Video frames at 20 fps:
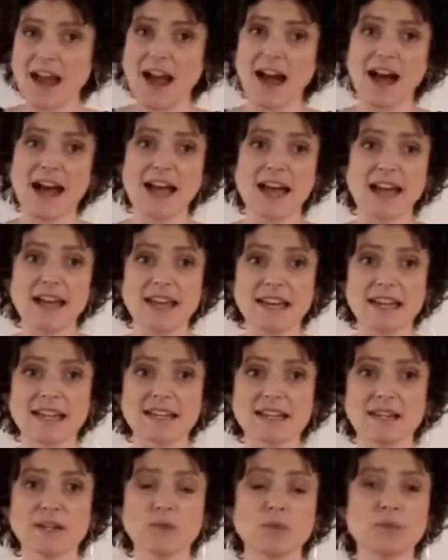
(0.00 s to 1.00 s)

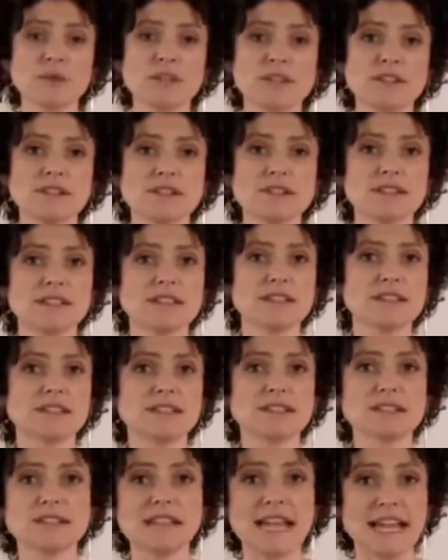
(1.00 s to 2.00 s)
I will
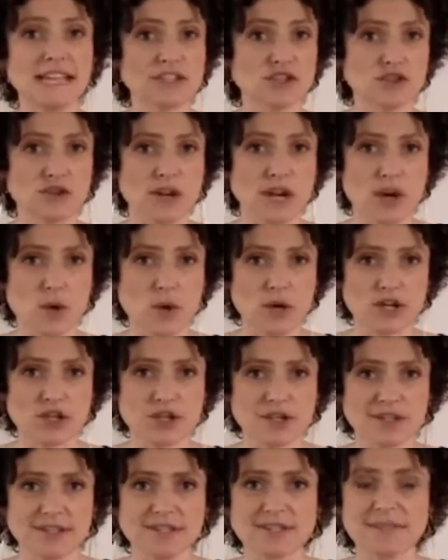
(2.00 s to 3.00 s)
answer any
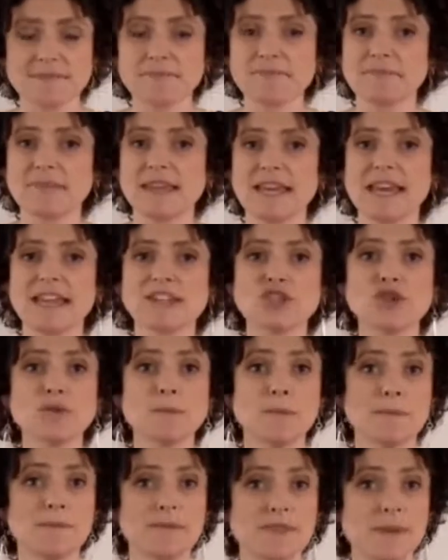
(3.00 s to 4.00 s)
questions to
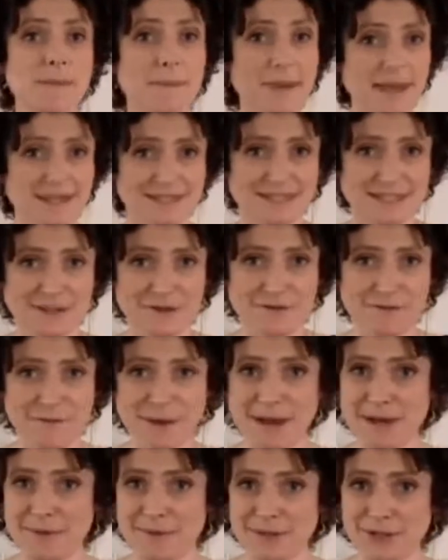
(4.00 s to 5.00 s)
the best of
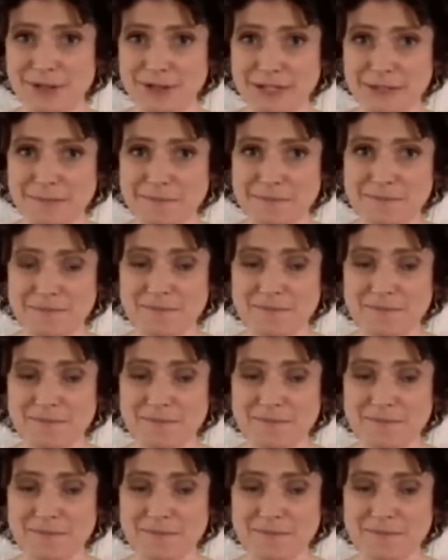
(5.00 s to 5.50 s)
my ability.